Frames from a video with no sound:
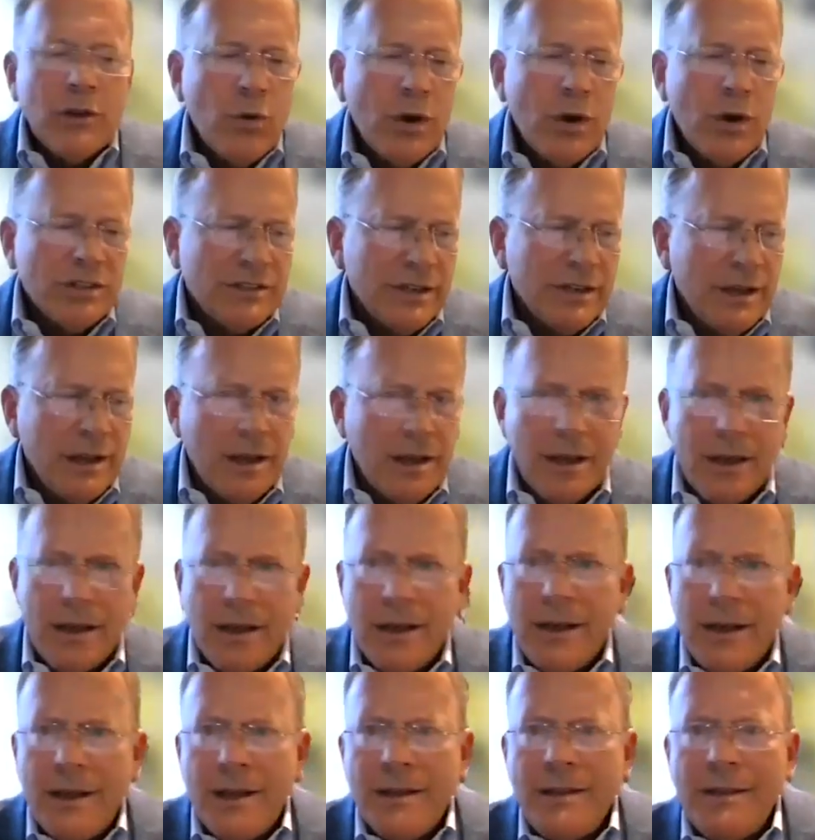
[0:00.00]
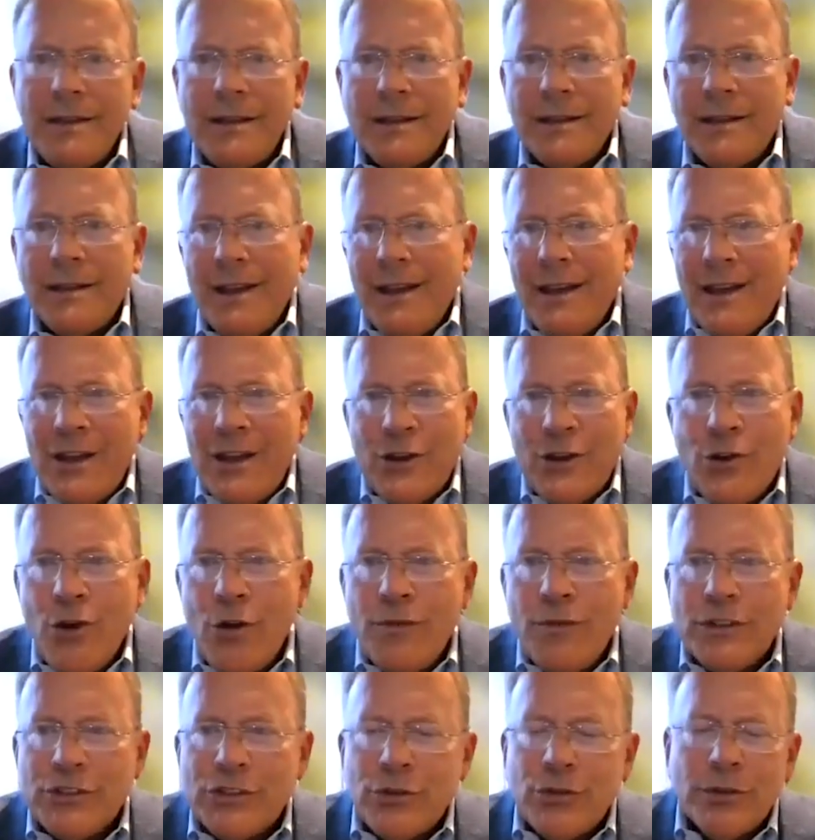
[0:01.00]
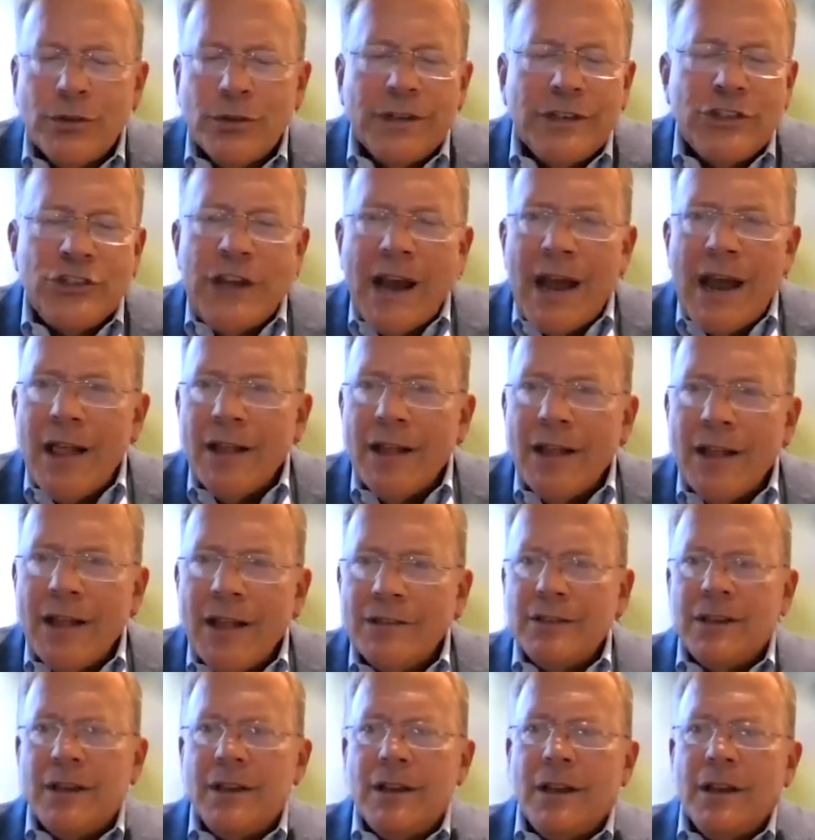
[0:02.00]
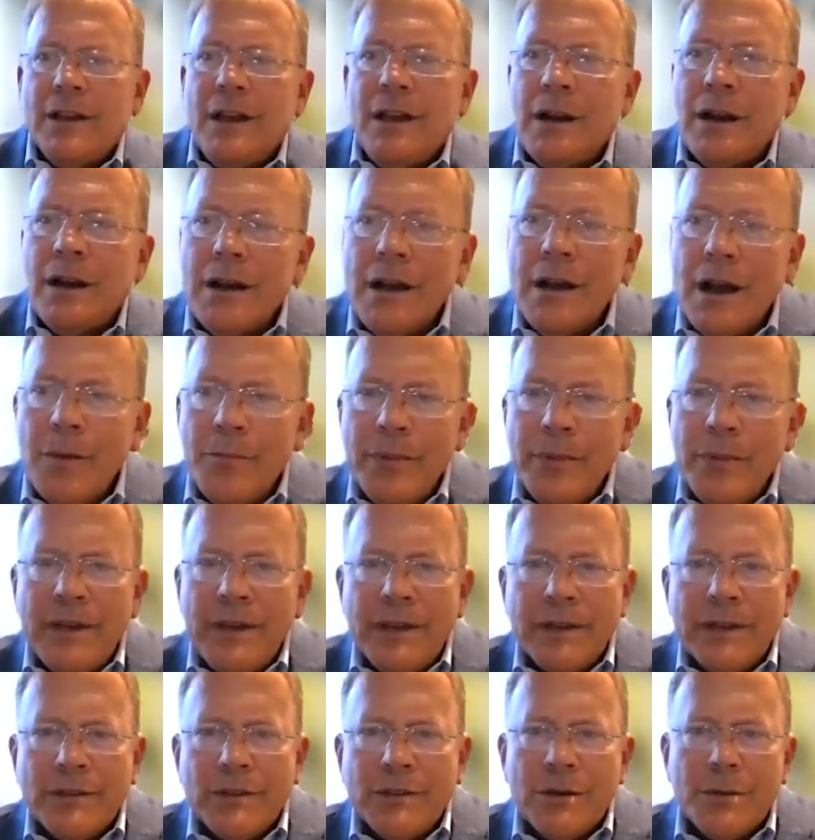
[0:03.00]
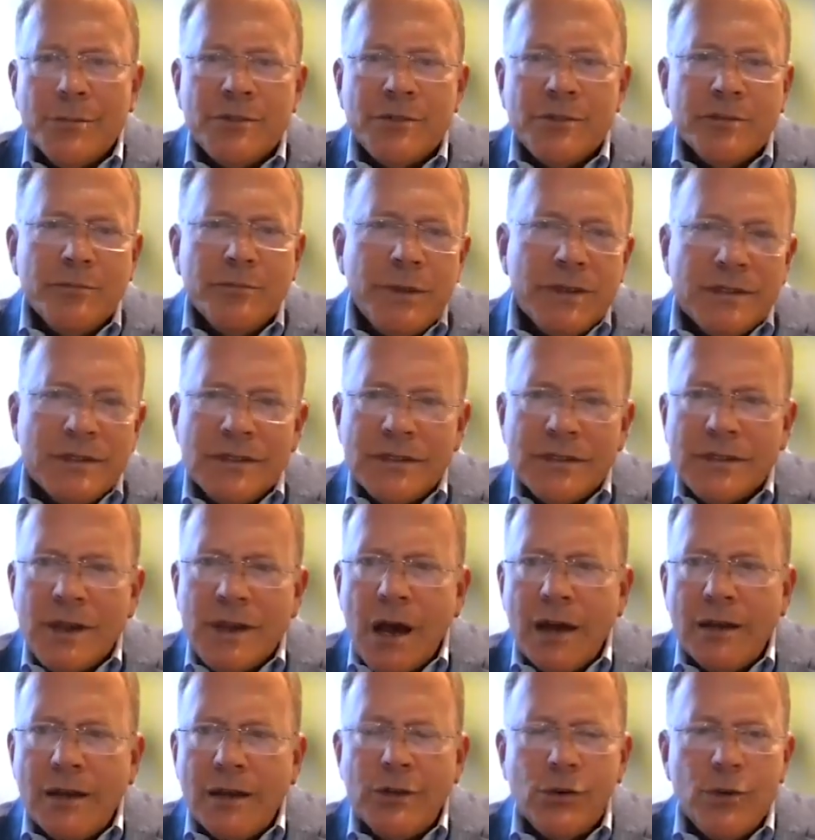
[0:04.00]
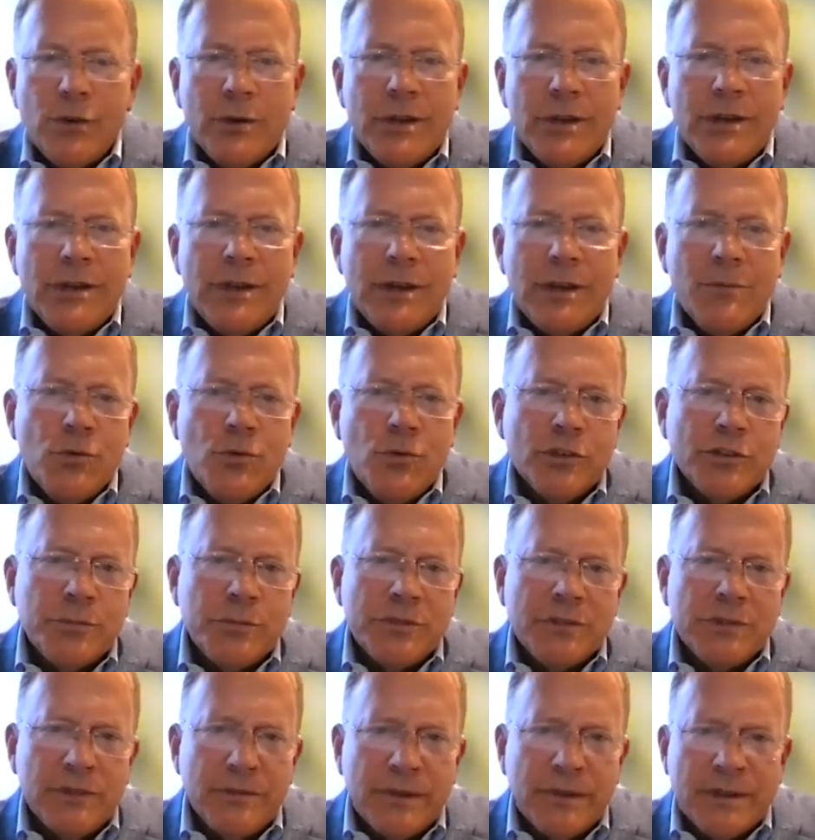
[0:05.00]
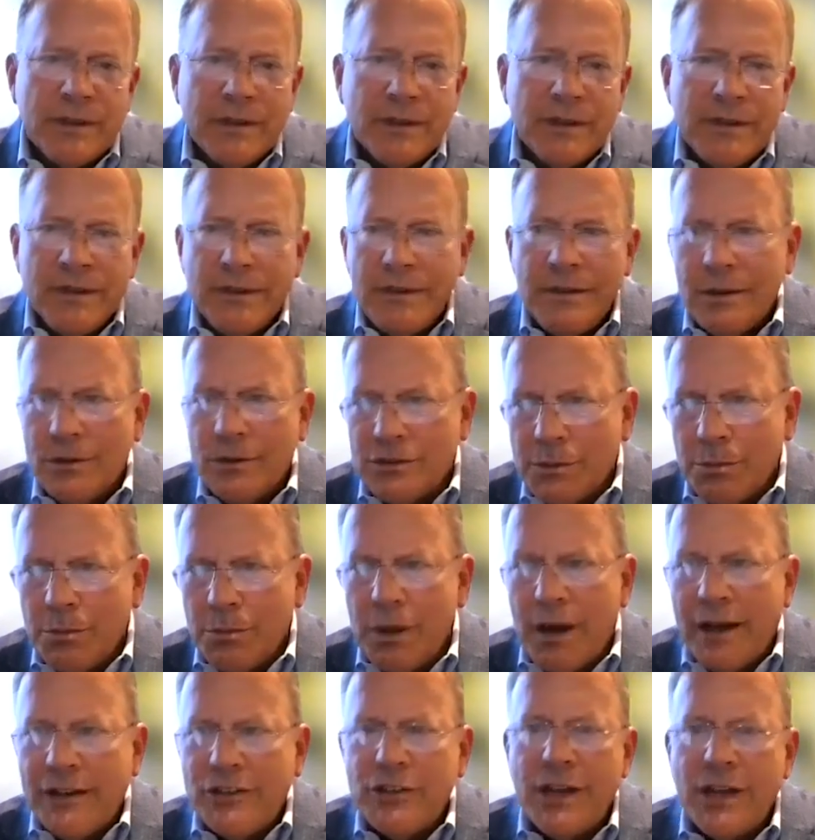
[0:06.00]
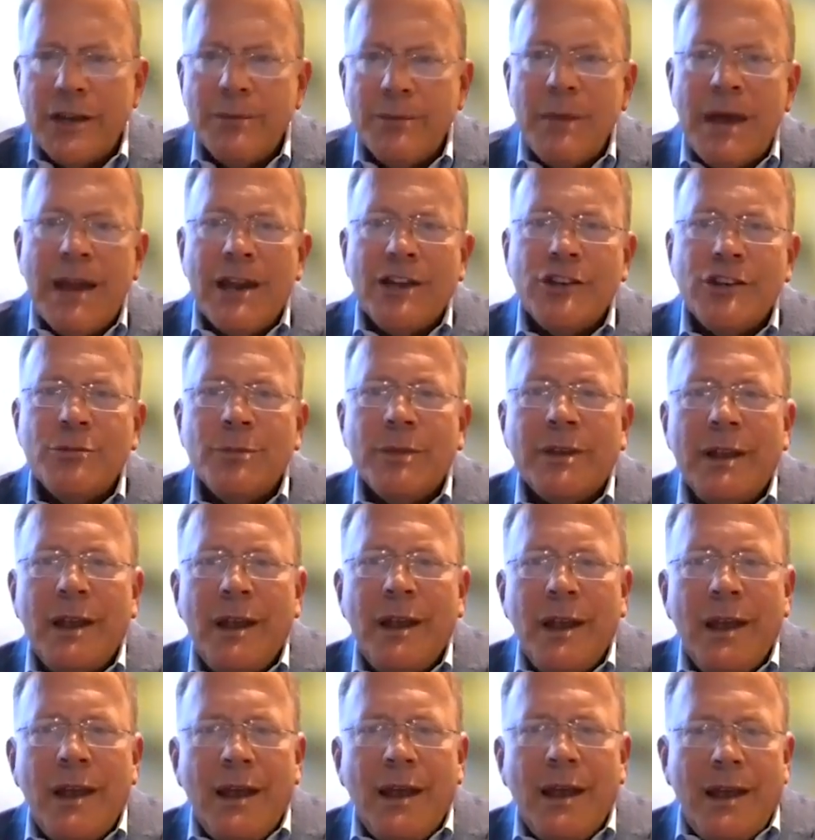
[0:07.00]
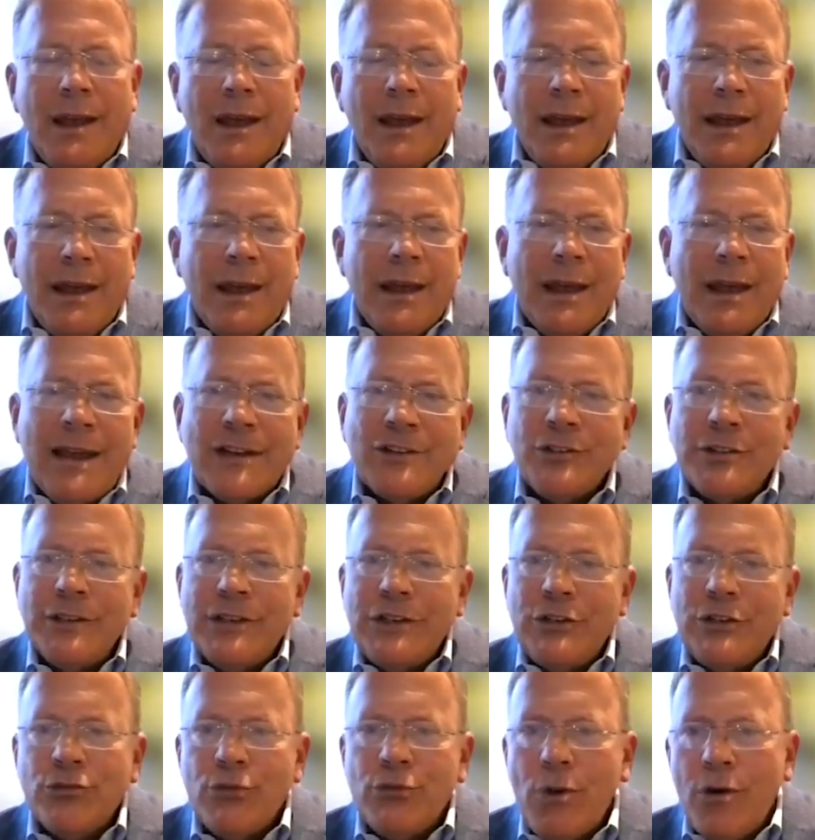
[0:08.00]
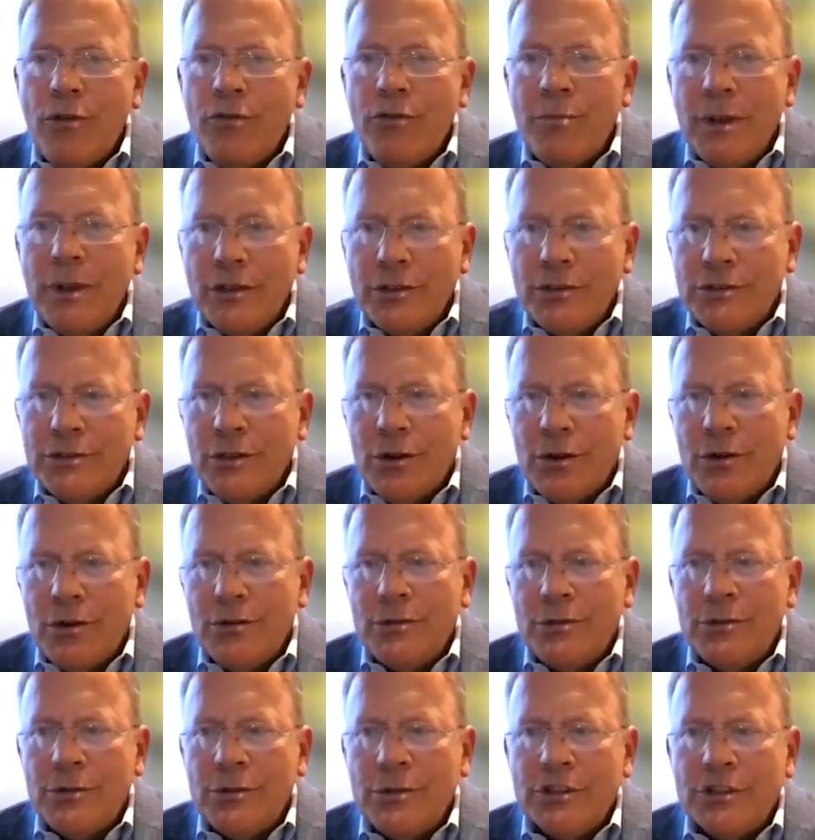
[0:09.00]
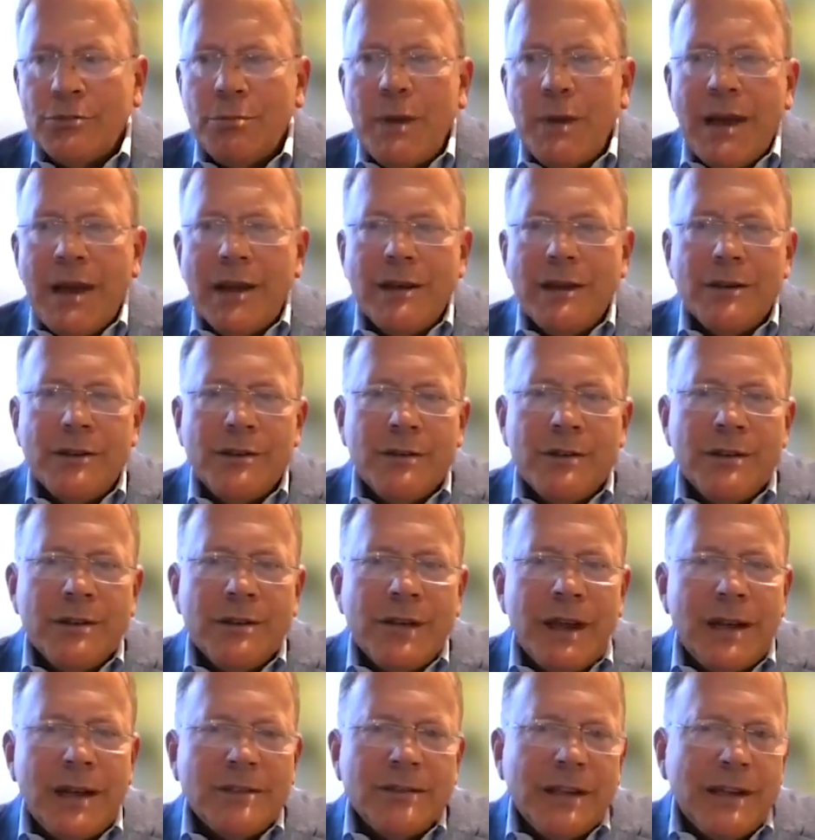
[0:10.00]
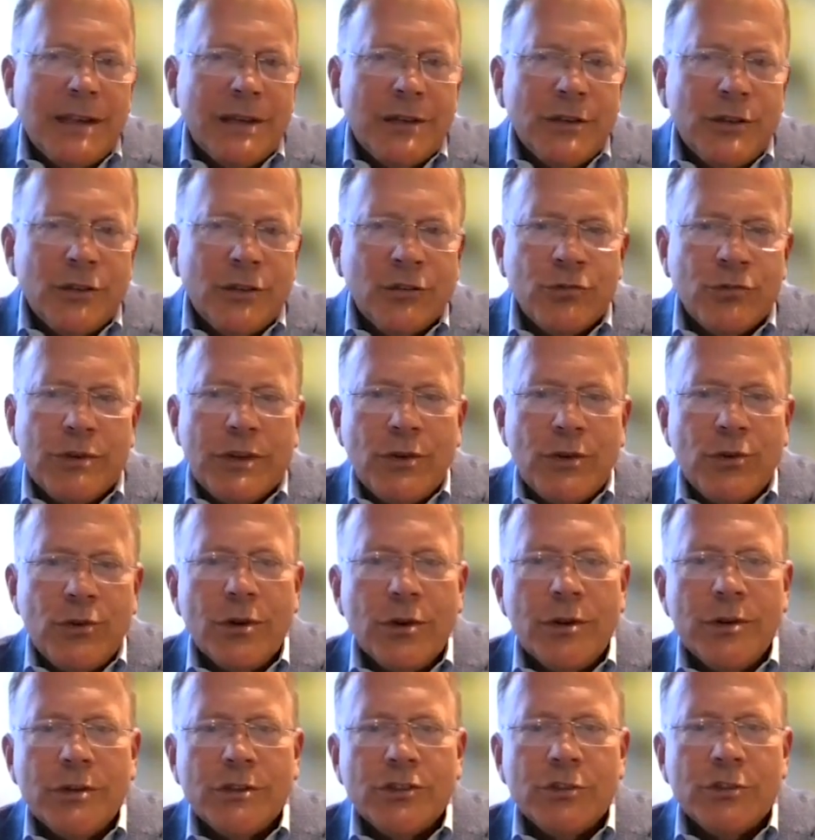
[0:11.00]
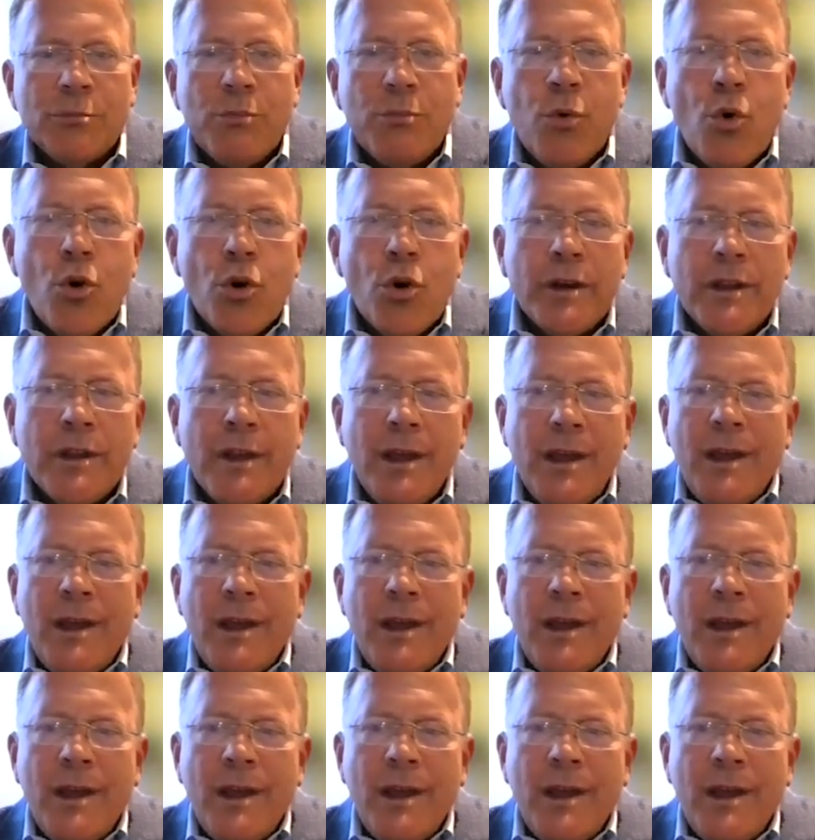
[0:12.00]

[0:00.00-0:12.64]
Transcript: question. I think COVID certainly challenged a lot of company in terms of business continuity and more specifically, supply chain management. It actually drove Millstone to expand into the testing industry in order to support